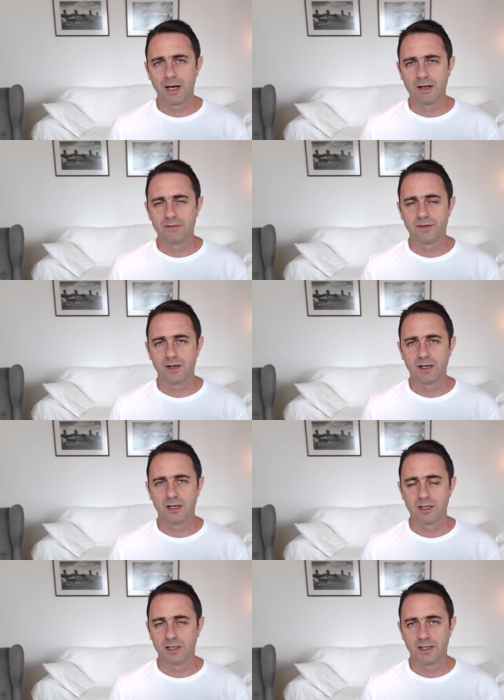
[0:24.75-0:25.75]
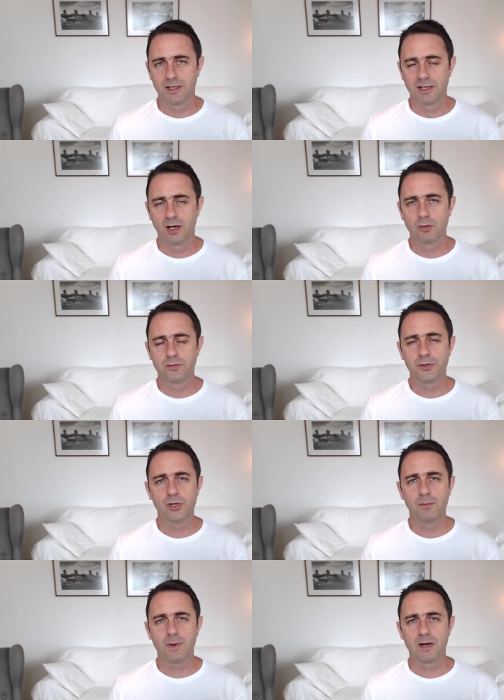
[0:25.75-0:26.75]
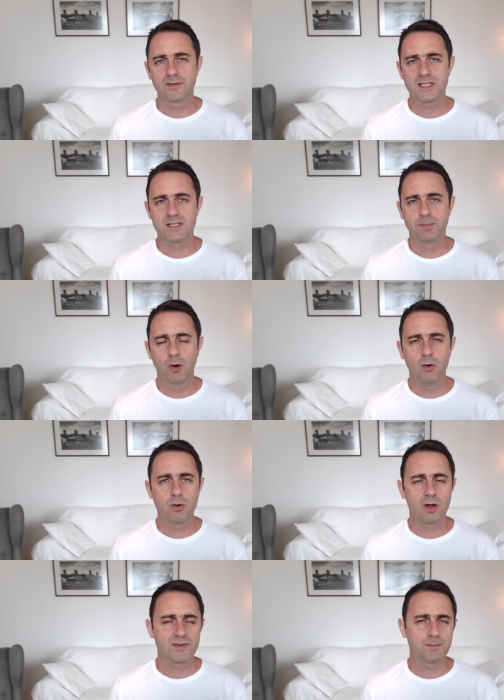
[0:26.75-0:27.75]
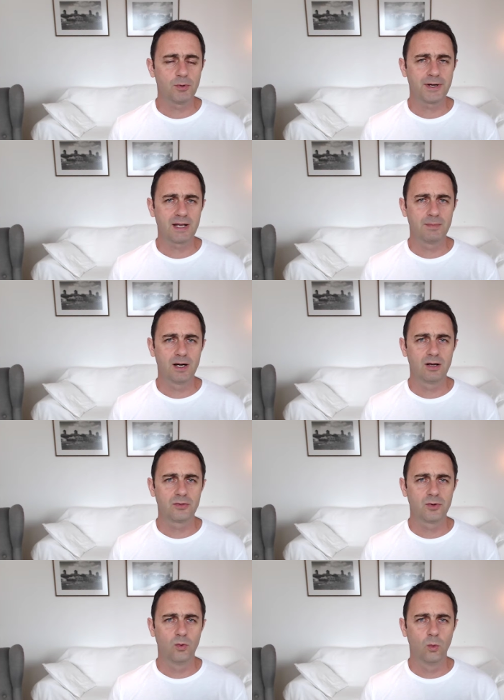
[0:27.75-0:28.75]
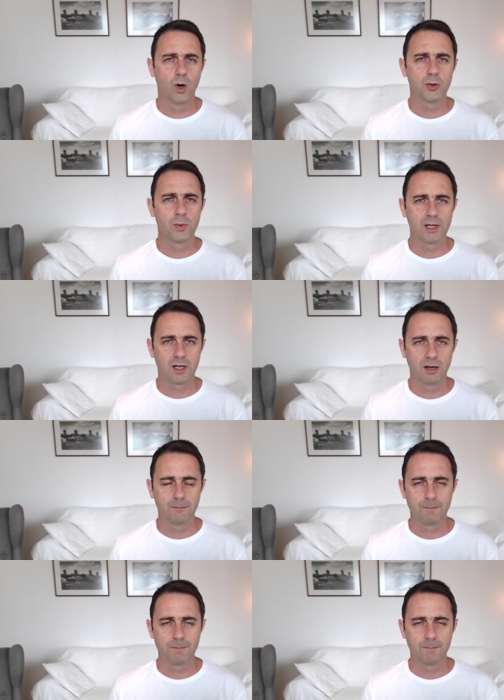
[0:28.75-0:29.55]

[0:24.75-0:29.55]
I've uh, and, and out of Europe, I've spoke I've spoken about what will come